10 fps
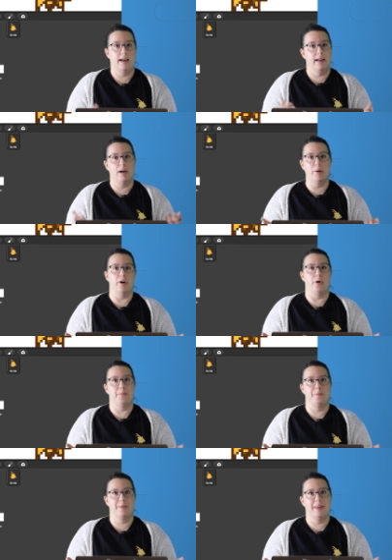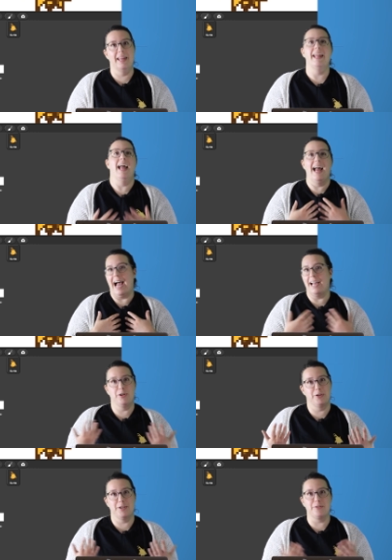Here we go. I
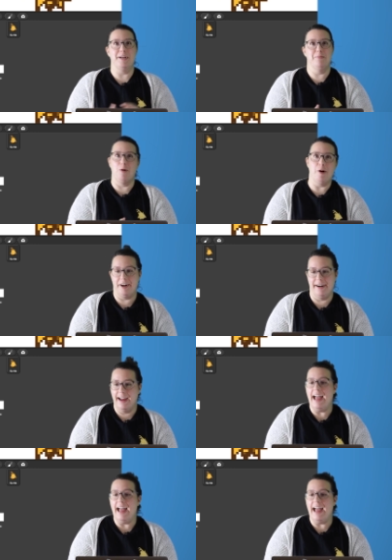couldn't agree more.